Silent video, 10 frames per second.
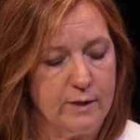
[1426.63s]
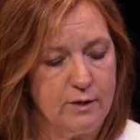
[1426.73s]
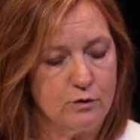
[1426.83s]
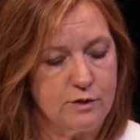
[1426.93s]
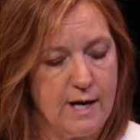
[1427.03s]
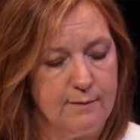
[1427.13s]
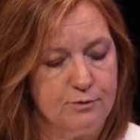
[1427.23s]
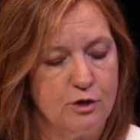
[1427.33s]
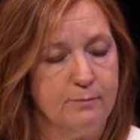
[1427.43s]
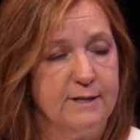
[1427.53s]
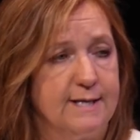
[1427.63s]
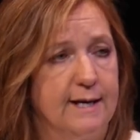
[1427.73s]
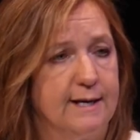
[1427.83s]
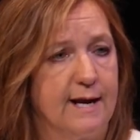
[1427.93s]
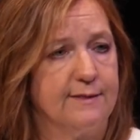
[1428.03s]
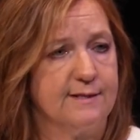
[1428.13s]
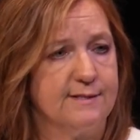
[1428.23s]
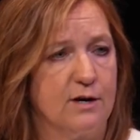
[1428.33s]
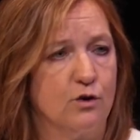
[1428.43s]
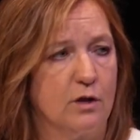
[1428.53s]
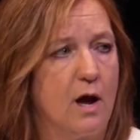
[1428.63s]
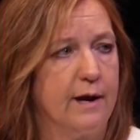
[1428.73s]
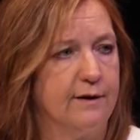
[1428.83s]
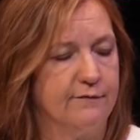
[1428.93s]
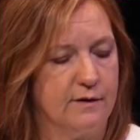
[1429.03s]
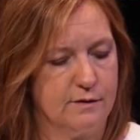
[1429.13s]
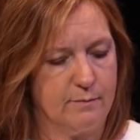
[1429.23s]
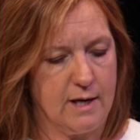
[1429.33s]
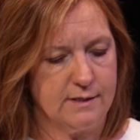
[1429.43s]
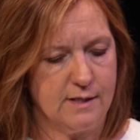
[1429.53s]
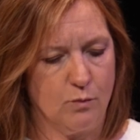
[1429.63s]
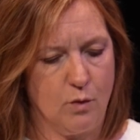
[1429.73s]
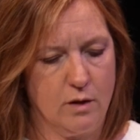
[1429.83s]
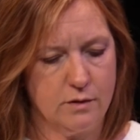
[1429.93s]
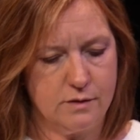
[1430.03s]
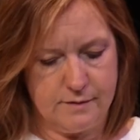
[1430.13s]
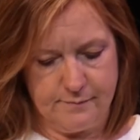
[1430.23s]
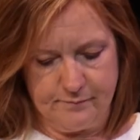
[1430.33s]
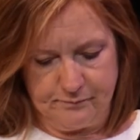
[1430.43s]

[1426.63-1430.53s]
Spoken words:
those types should be taken at the center line of the demising walls.